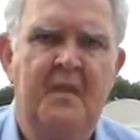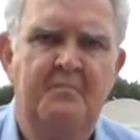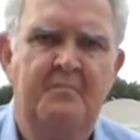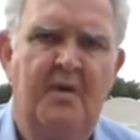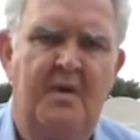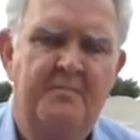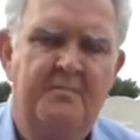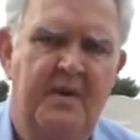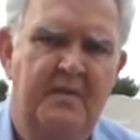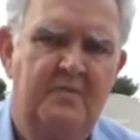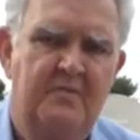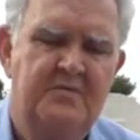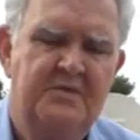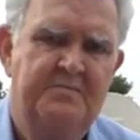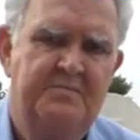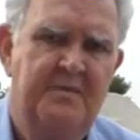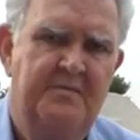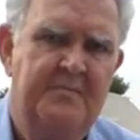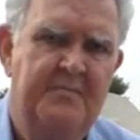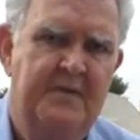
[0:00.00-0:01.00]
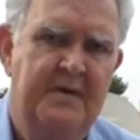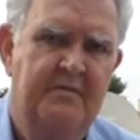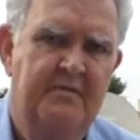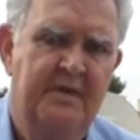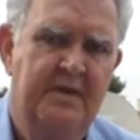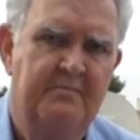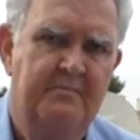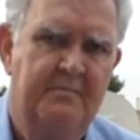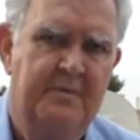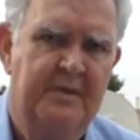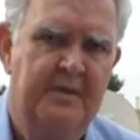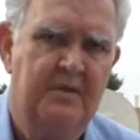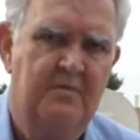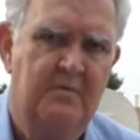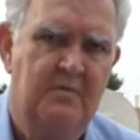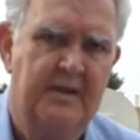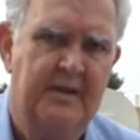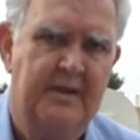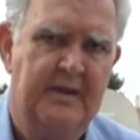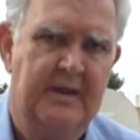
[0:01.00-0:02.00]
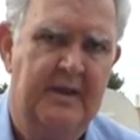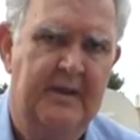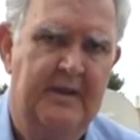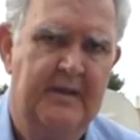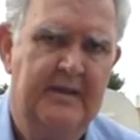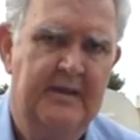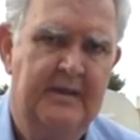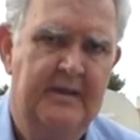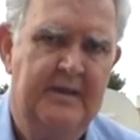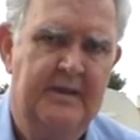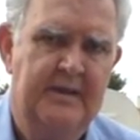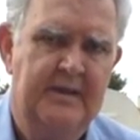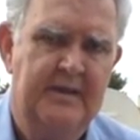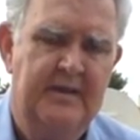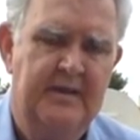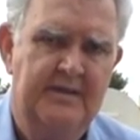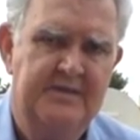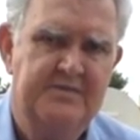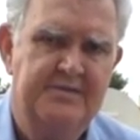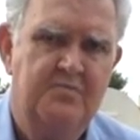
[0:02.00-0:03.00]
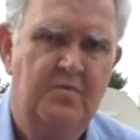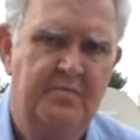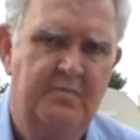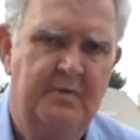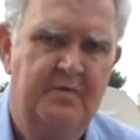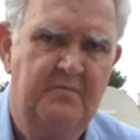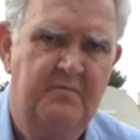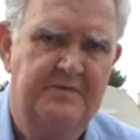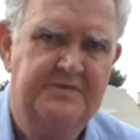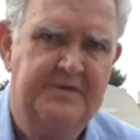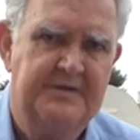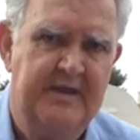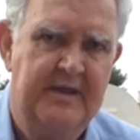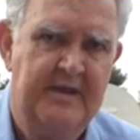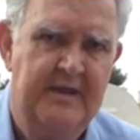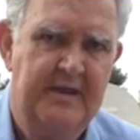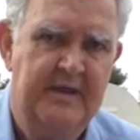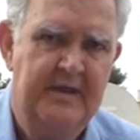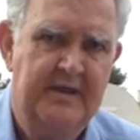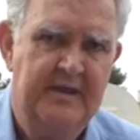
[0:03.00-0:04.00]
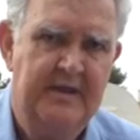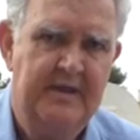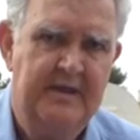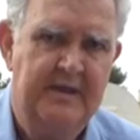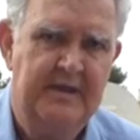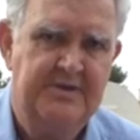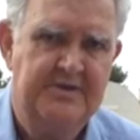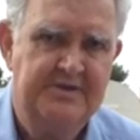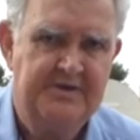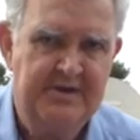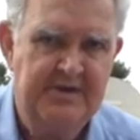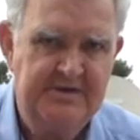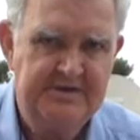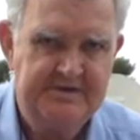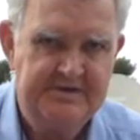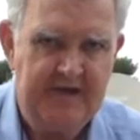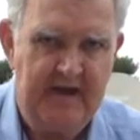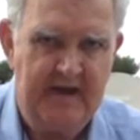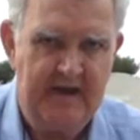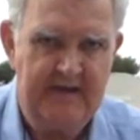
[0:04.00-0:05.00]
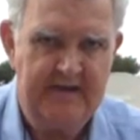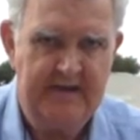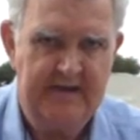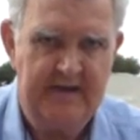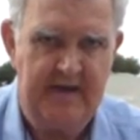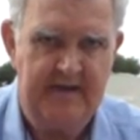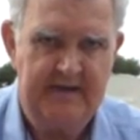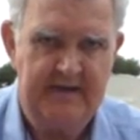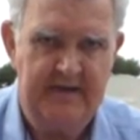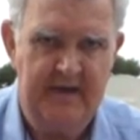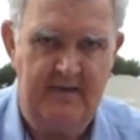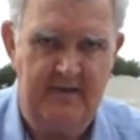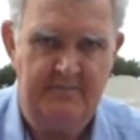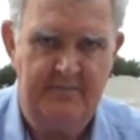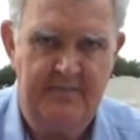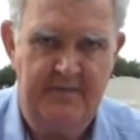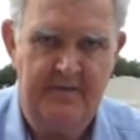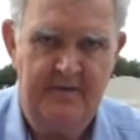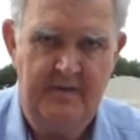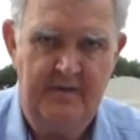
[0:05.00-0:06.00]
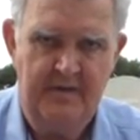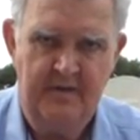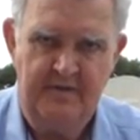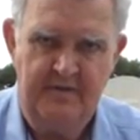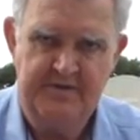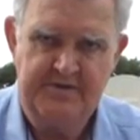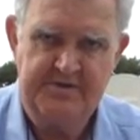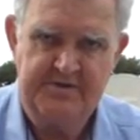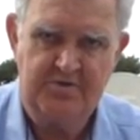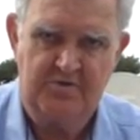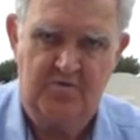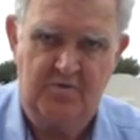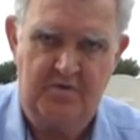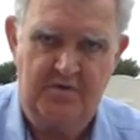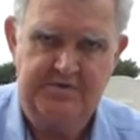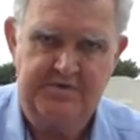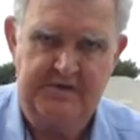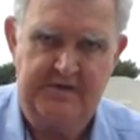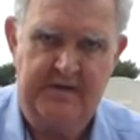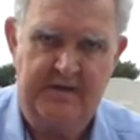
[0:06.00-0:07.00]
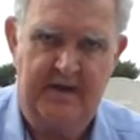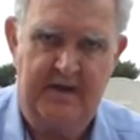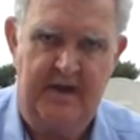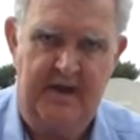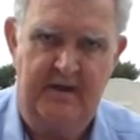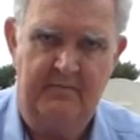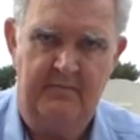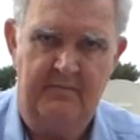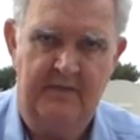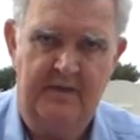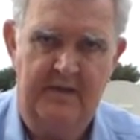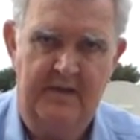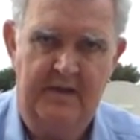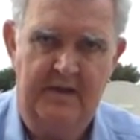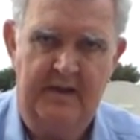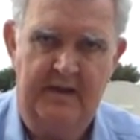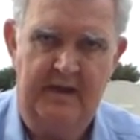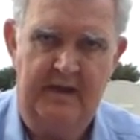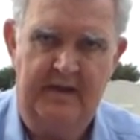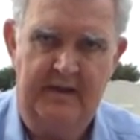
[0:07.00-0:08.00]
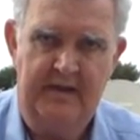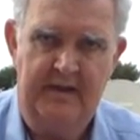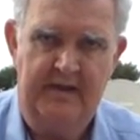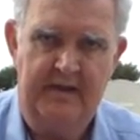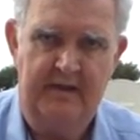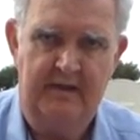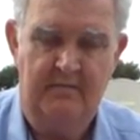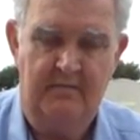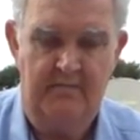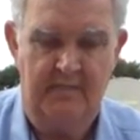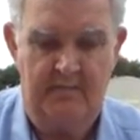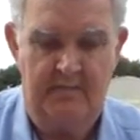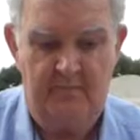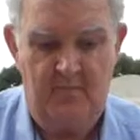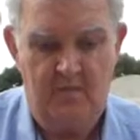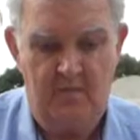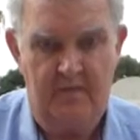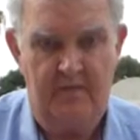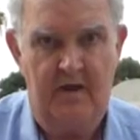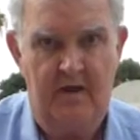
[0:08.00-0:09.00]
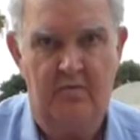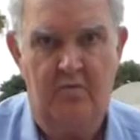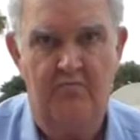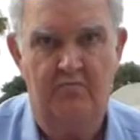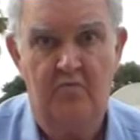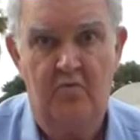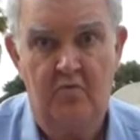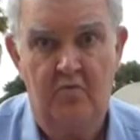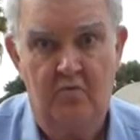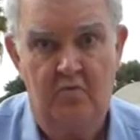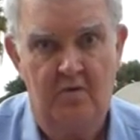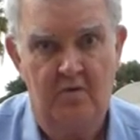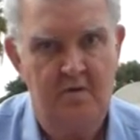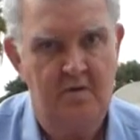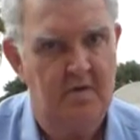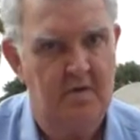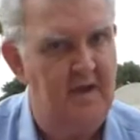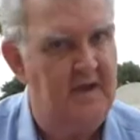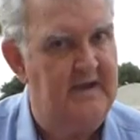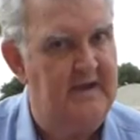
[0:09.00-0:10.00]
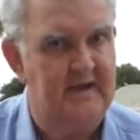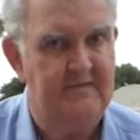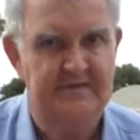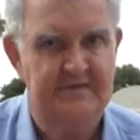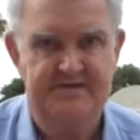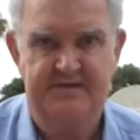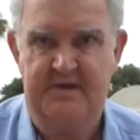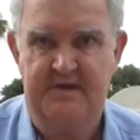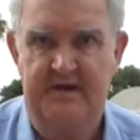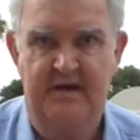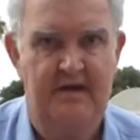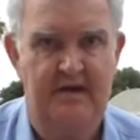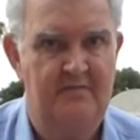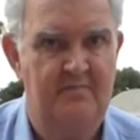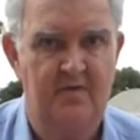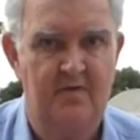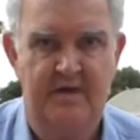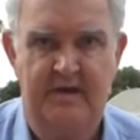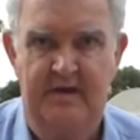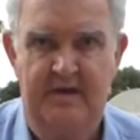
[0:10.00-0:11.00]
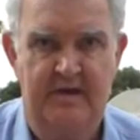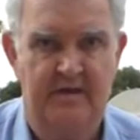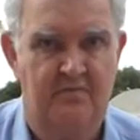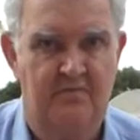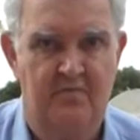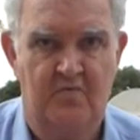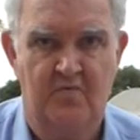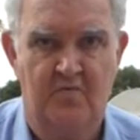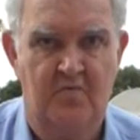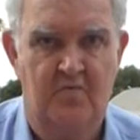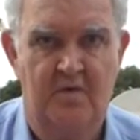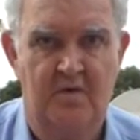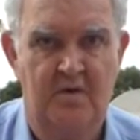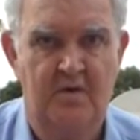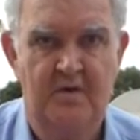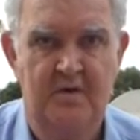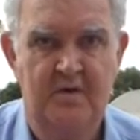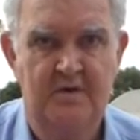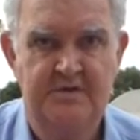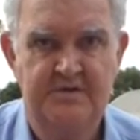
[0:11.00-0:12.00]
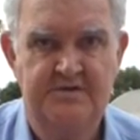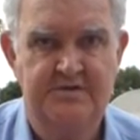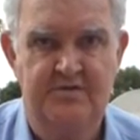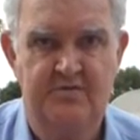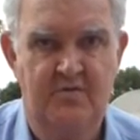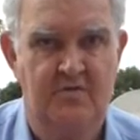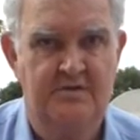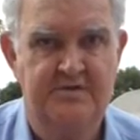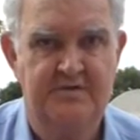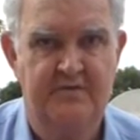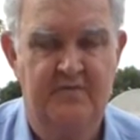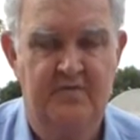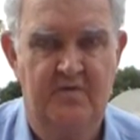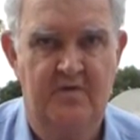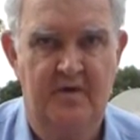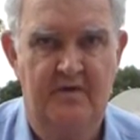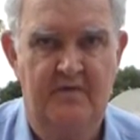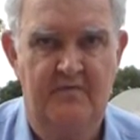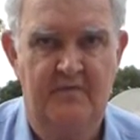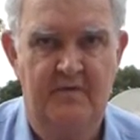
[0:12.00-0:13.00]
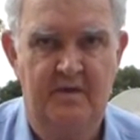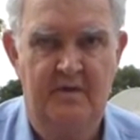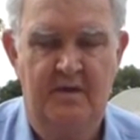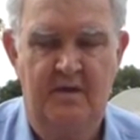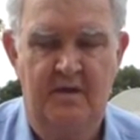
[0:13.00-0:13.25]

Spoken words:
My mother was preparing a meal one day, and this woman was there, and she started cutting up the stalks that came and eating them. Number one, they were raw. I'd never seen anybody eat raw stalks of cauliflower.